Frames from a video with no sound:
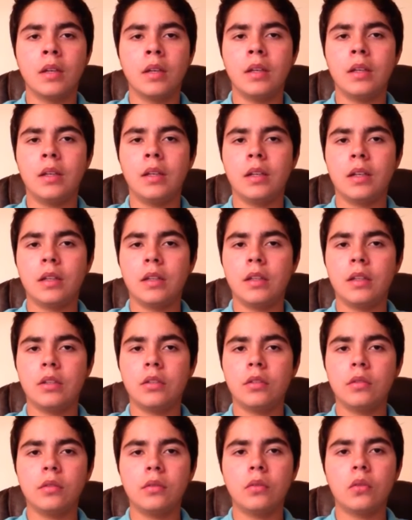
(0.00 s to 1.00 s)
In
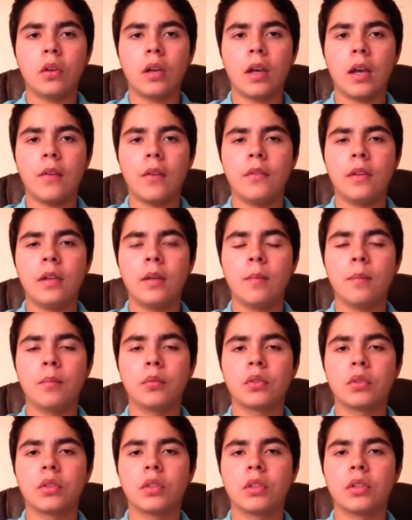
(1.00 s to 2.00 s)
addition to having
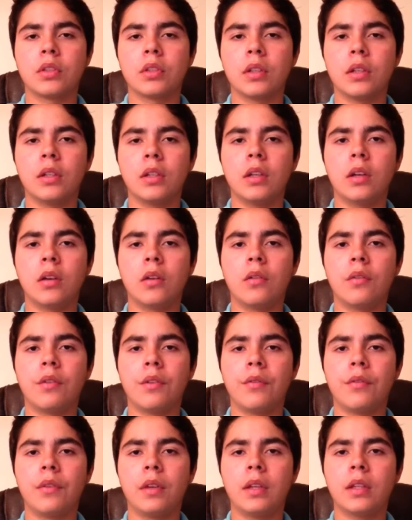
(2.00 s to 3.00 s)
potentially
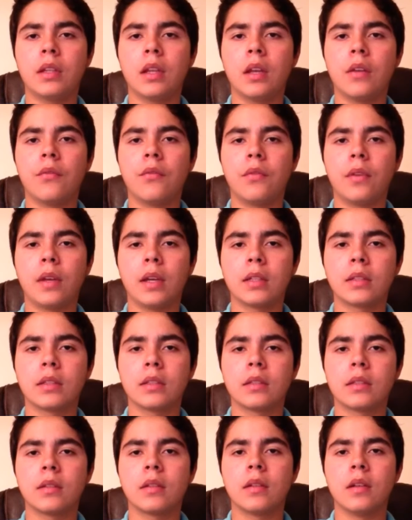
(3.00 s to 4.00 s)
horrific effects,
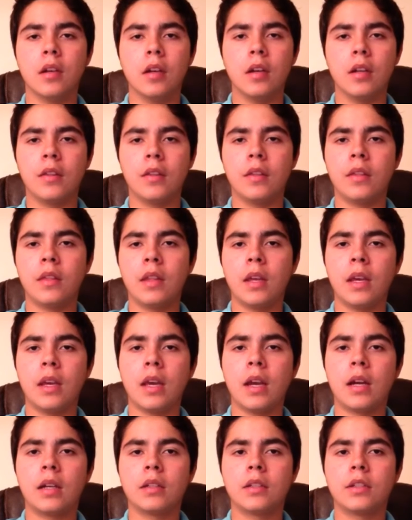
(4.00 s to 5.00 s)
they
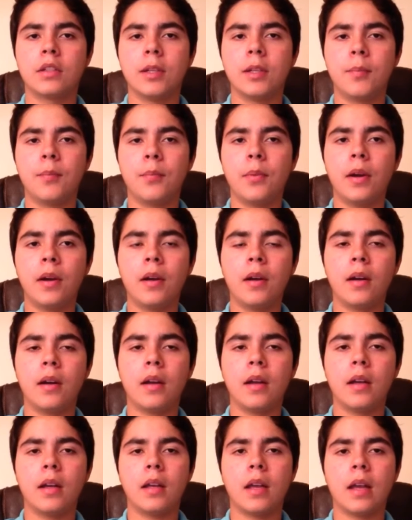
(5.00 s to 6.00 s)
are cheaper
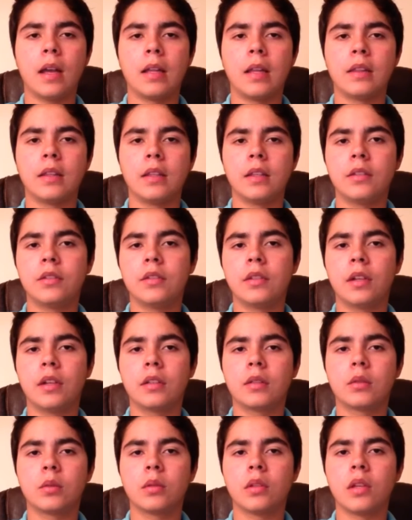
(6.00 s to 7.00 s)
and easier
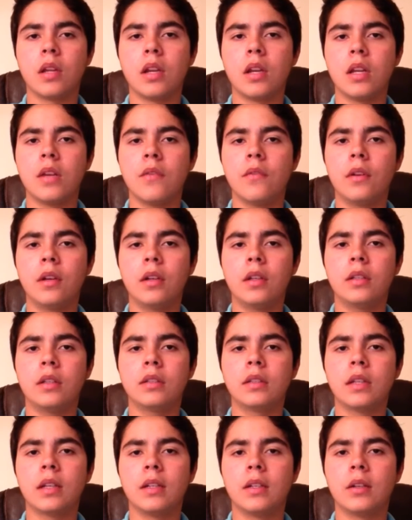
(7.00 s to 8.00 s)
to deliver
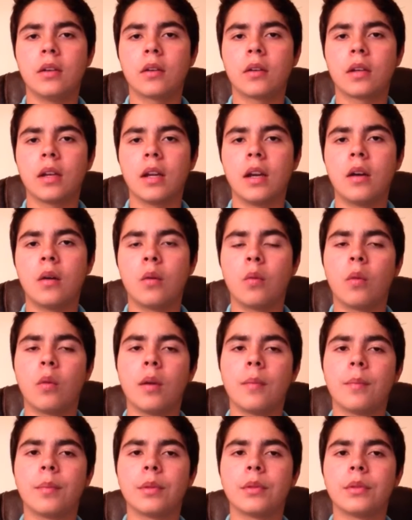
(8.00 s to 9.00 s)
than nuclear
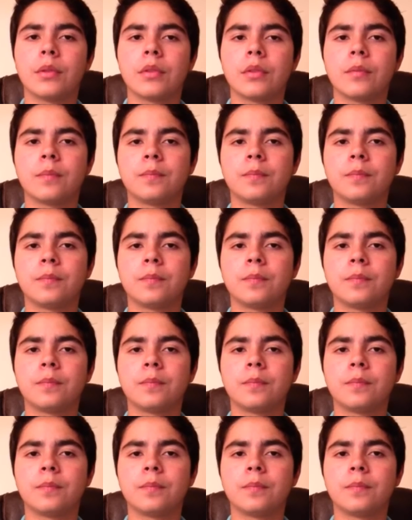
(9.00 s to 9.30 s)
weapons.